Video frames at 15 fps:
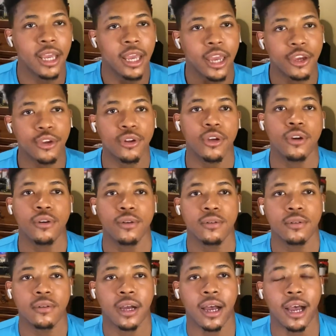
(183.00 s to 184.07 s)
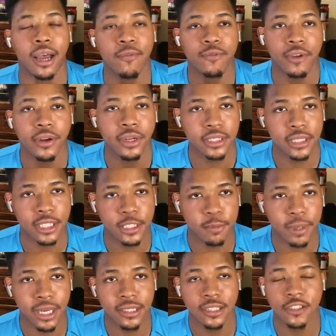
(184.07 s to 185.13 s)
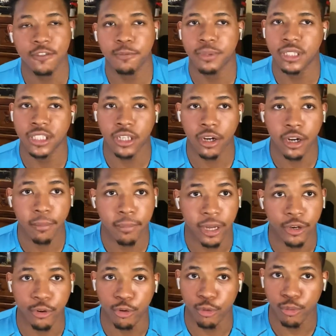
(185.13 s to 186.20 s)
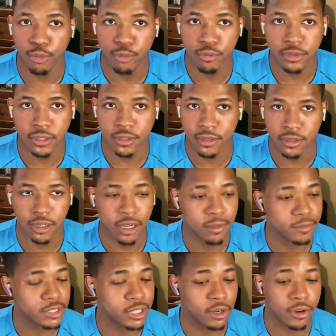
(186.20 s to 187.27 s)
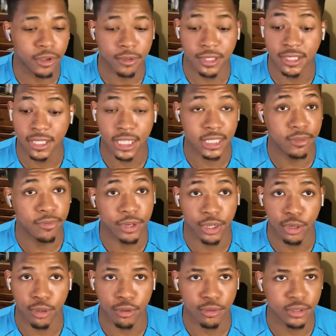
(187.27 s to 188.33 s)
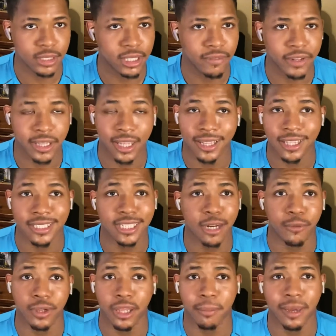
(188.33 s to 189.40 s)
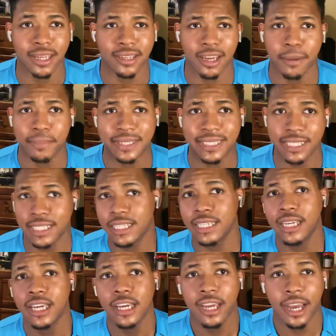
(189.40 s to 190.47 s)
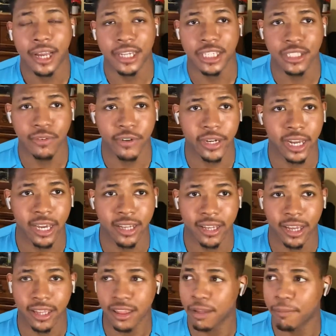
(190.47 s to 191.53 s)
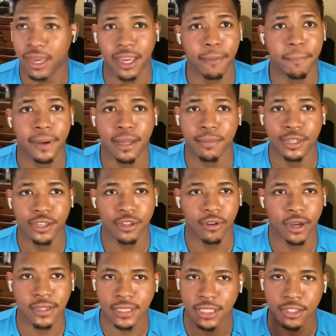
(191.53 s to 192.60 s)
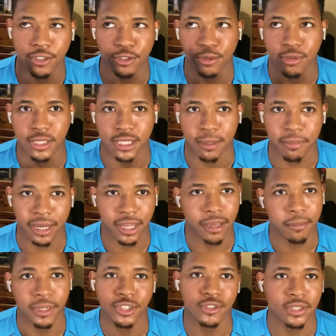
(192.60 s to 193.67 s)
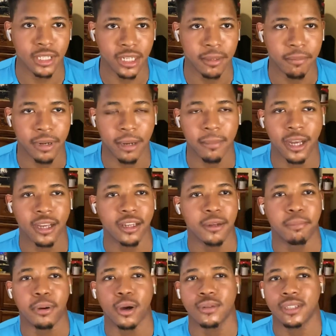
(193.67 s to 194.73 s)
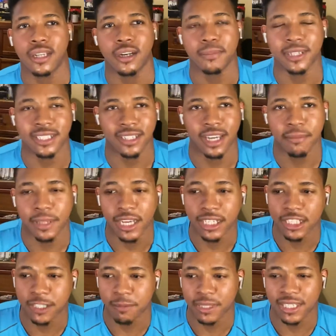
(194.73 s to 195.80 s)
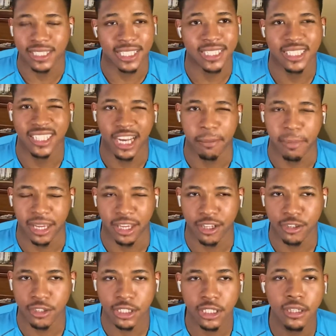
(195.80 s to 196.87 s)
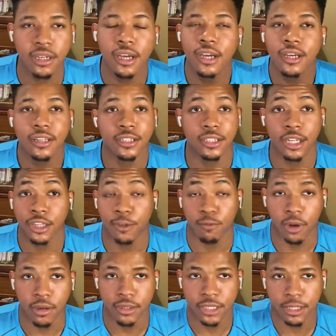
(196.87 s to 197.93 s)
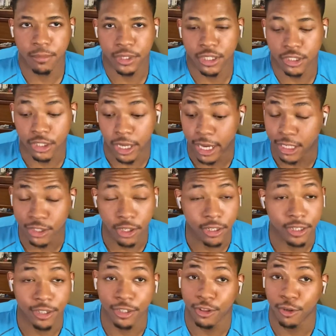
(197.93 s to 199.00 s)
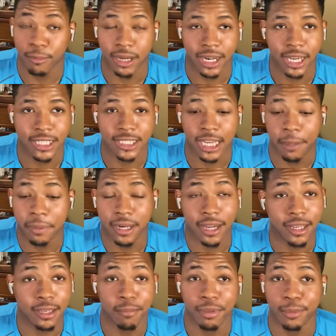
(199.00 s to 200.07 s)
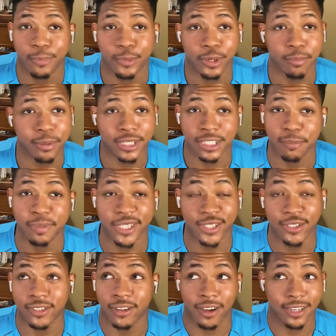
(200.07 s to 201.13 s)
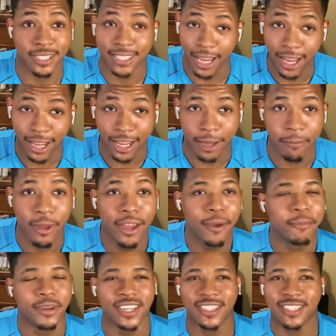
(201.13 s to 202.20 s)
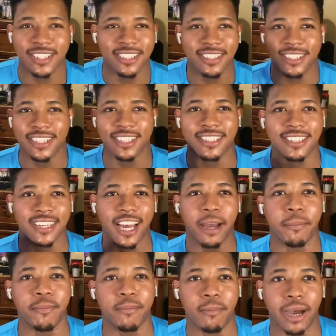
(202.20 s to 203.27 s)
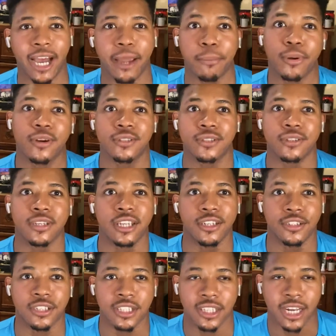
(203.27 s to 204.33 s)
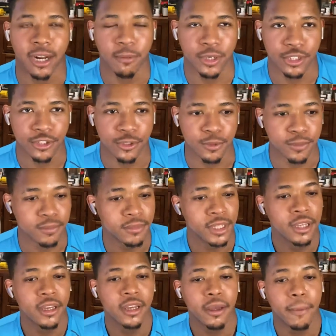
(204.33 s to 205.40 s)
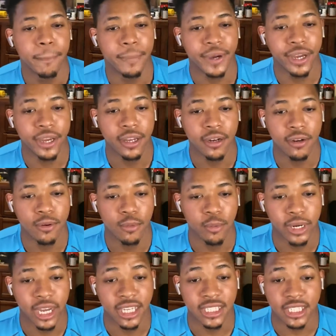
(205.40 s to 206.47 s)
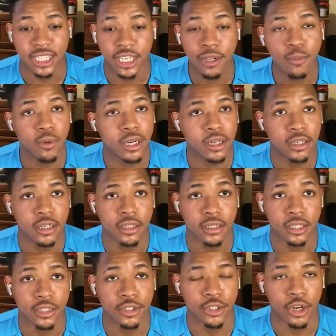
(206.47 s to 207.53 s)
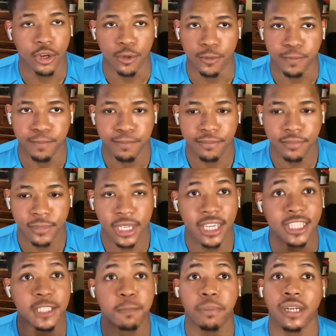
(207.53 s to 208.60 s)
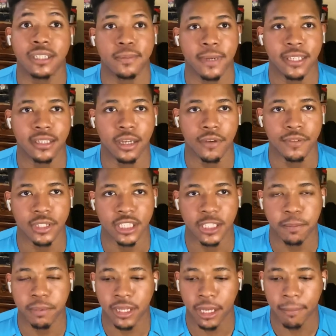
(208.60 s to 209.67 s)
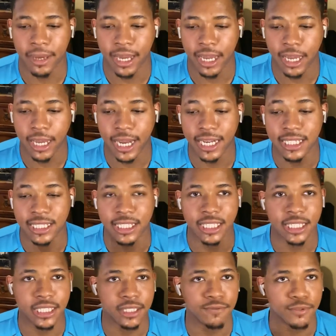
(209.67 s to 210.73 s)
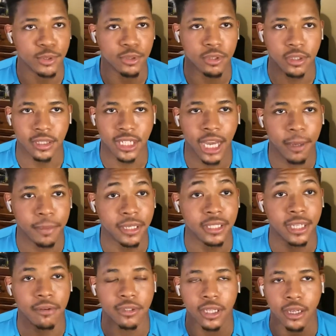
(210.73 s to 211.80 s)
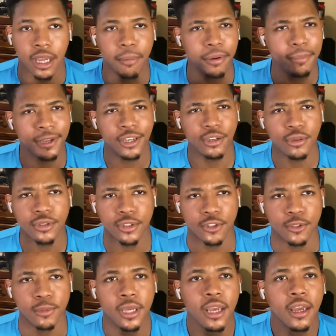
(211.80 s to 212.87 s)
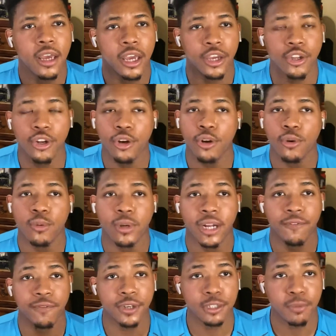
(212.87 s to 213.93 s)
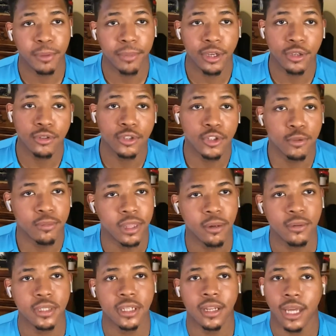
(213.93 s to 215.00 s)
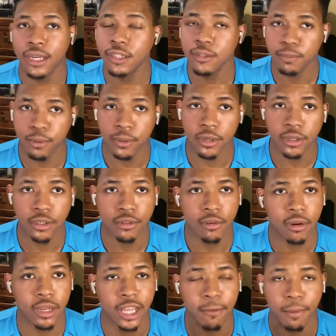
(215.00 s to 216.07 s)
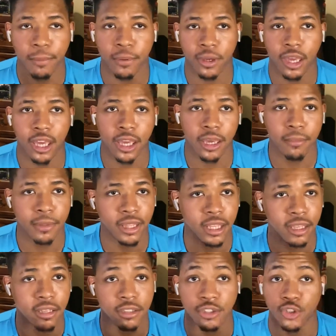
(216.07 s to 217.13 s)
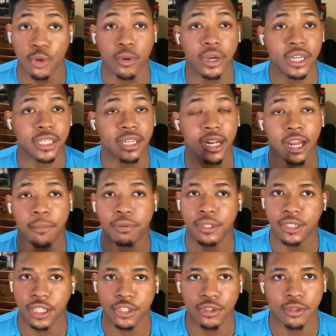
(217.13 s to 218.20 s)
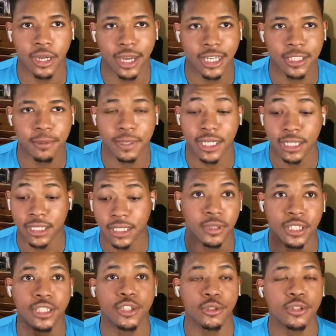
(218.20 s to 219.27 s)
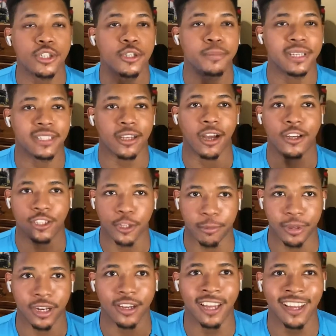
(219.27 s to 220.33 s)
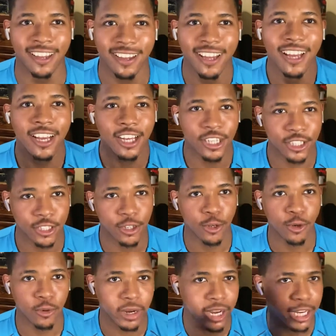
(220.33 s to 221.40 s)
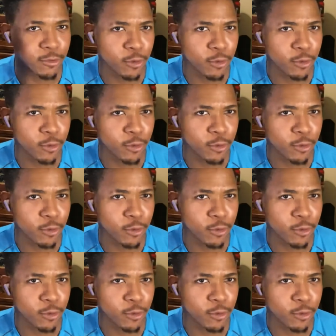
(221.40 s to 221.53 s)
And you know, I'm very sex positive, but sharing my nudes, sharing sex videos, stuff like that, that's not really my cup of tea. At least for not like the main public. You know, I'll send a nude to somebody I'm interested in, but I'm not gonna post that on my timeline just because that's not my energy. There's nothing wrong with it, because as y'all could look through my likes, I be liking big booty bitches pictures all the time. But it's just, it's not my personal energy that I wanna do. But when I did want to, you know, express myself and display my ideas and views on topics, I was like, I'm going to make a YouTube. And you know, when I first made my YouTube, there was a lot of support. You know, a lot of people came and they joined, and I appreciate you guys, because this YouTube has also been a slow grind.